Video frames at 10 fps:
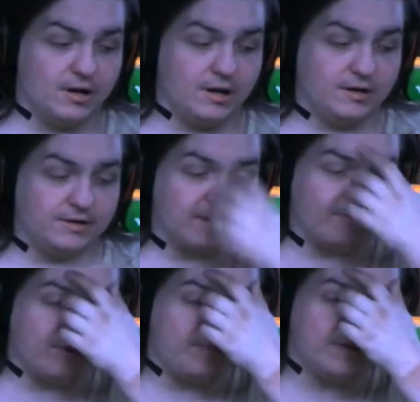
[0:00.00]
Because I've
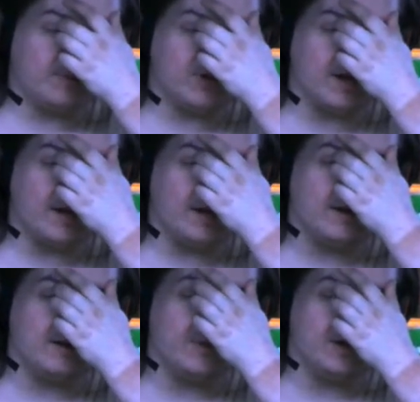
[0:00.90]
had people checking in
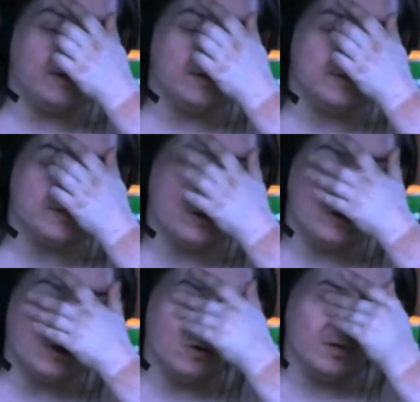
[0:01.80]
on me because,
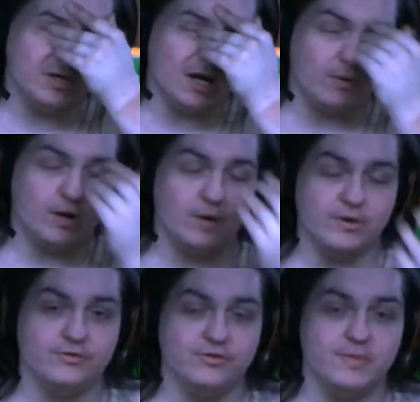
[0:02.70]
oh yeah, when I
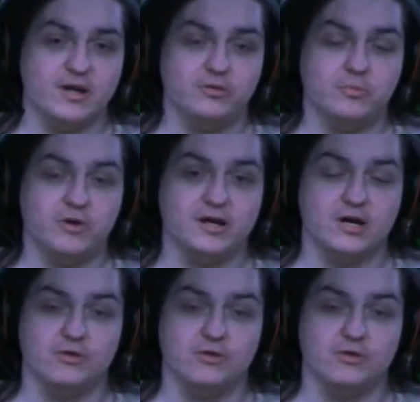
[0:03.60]
went through the mental breakdowns,